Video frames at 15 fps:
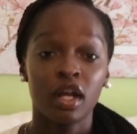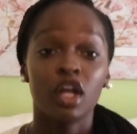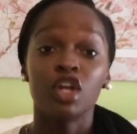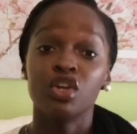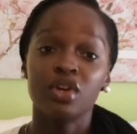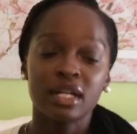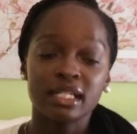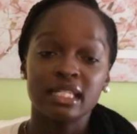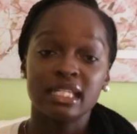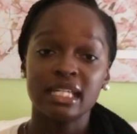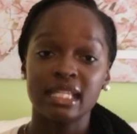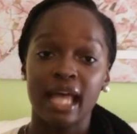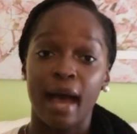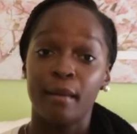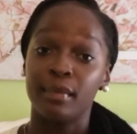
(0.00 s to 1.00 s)
You can see
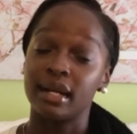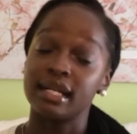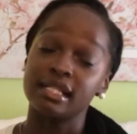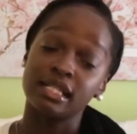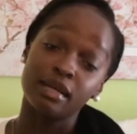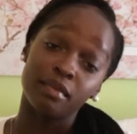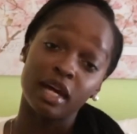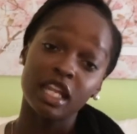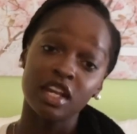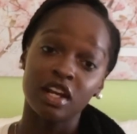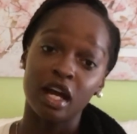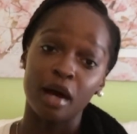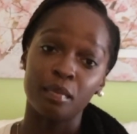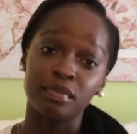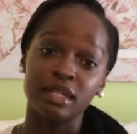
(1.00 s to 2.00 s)
that. But in some other
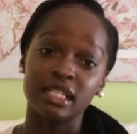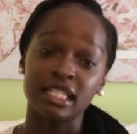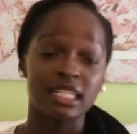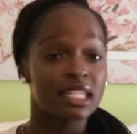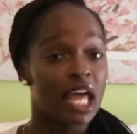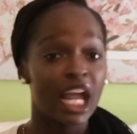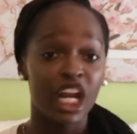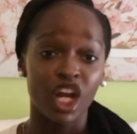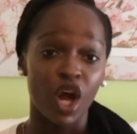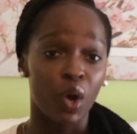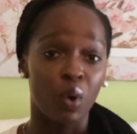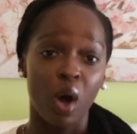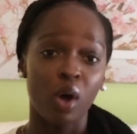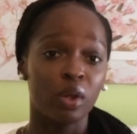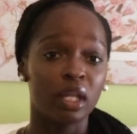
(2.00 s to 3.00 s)
companies, it's like,
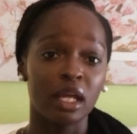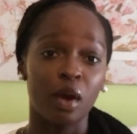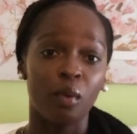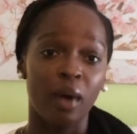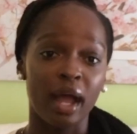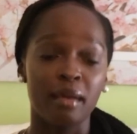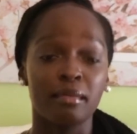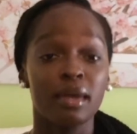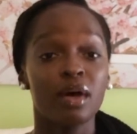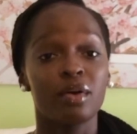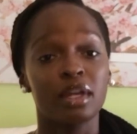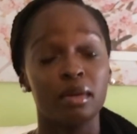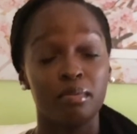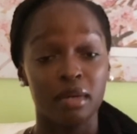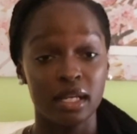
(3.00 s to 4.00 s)
no, only a white male
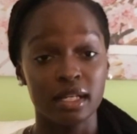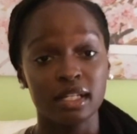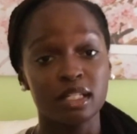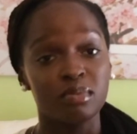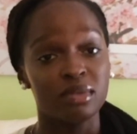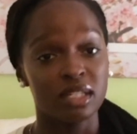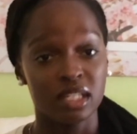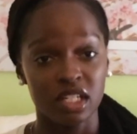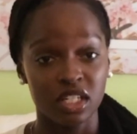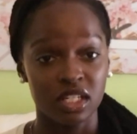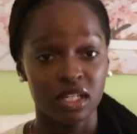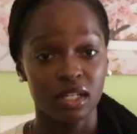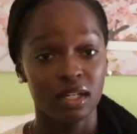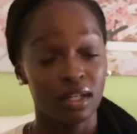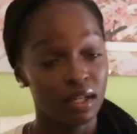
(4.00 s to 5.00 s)
can be in this
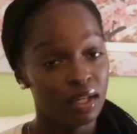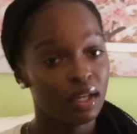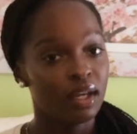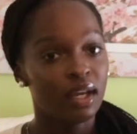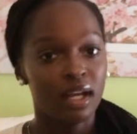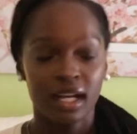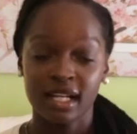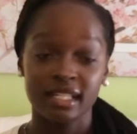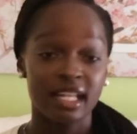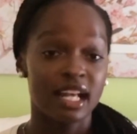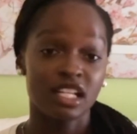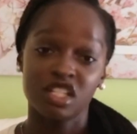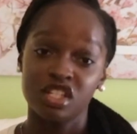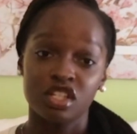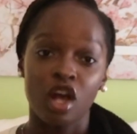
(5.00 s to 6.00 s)
position. Because
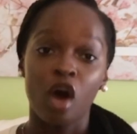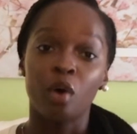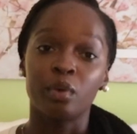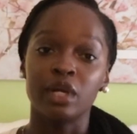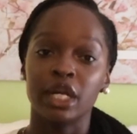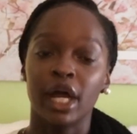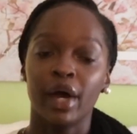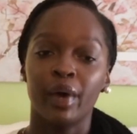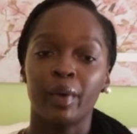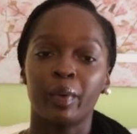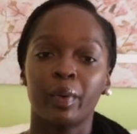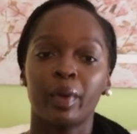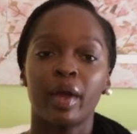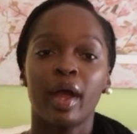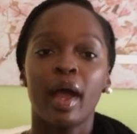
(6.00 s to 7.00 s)
that's just all we know.
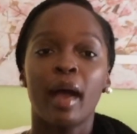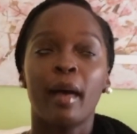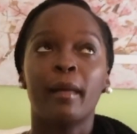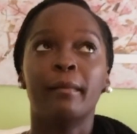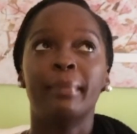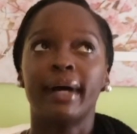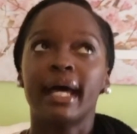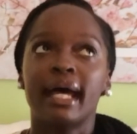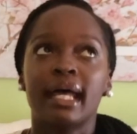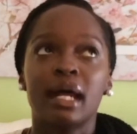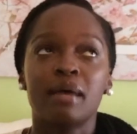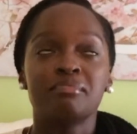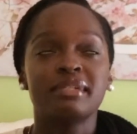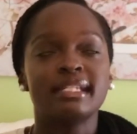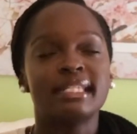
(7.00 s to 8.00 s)
But
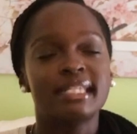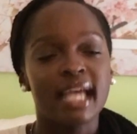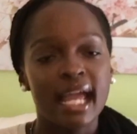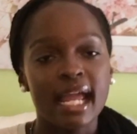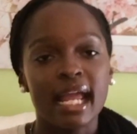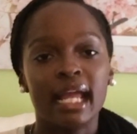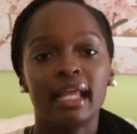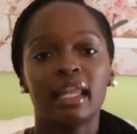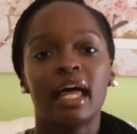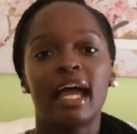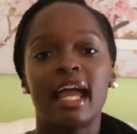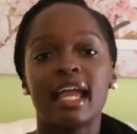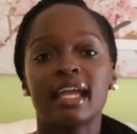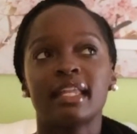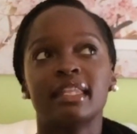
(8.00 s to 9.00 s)
I'm just saying,
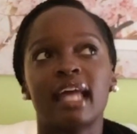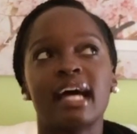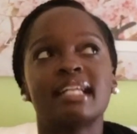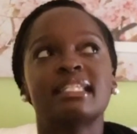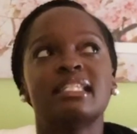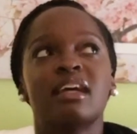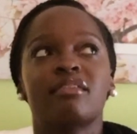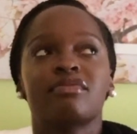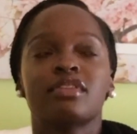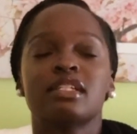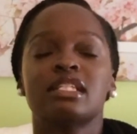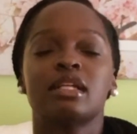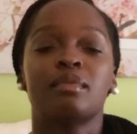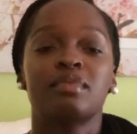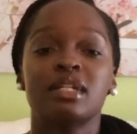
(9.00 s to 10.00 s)
like, that's definitely
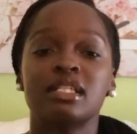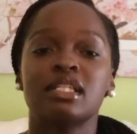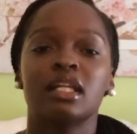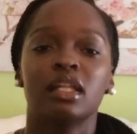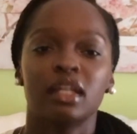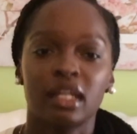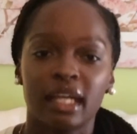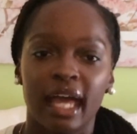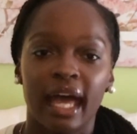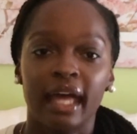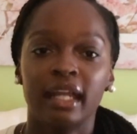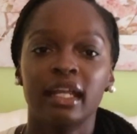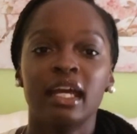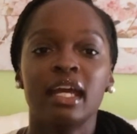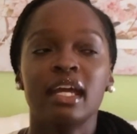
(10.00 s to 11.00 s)
something to look at.
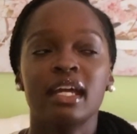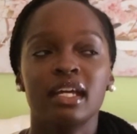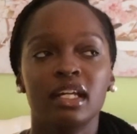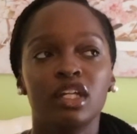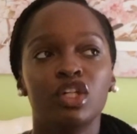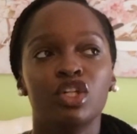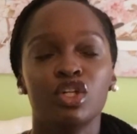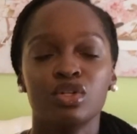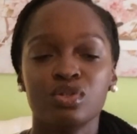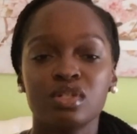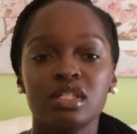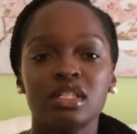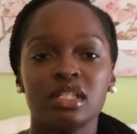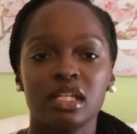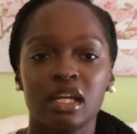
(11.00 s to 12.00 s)
Do you
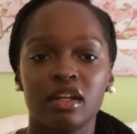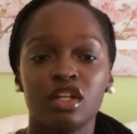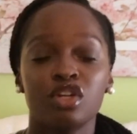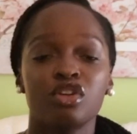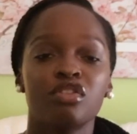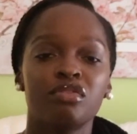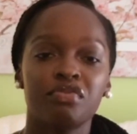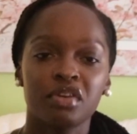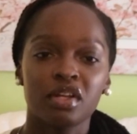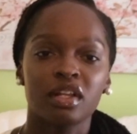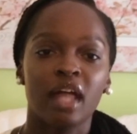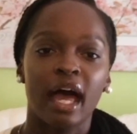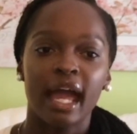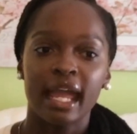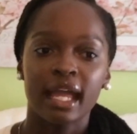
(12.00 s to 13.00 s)
feel
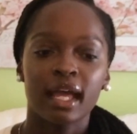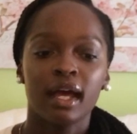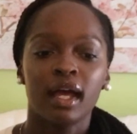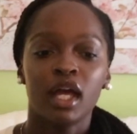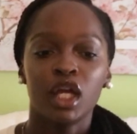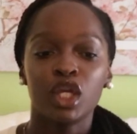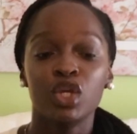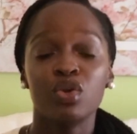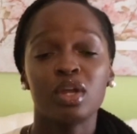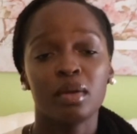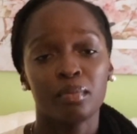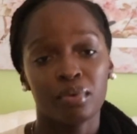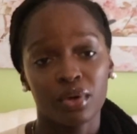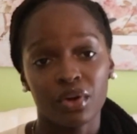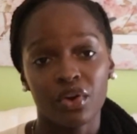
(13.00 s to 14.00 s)
like you can
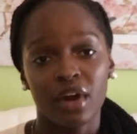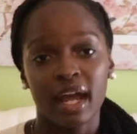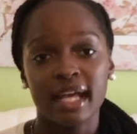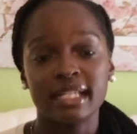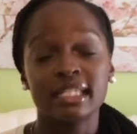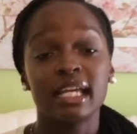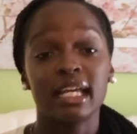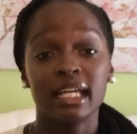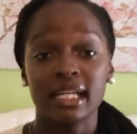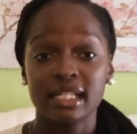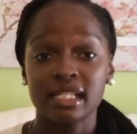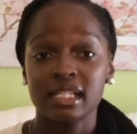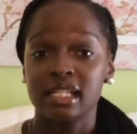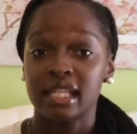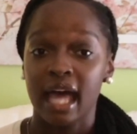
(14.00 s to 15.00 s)
progress and get
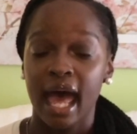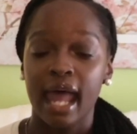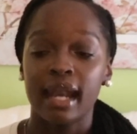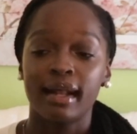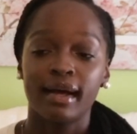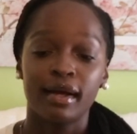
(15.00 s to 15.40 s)
to that,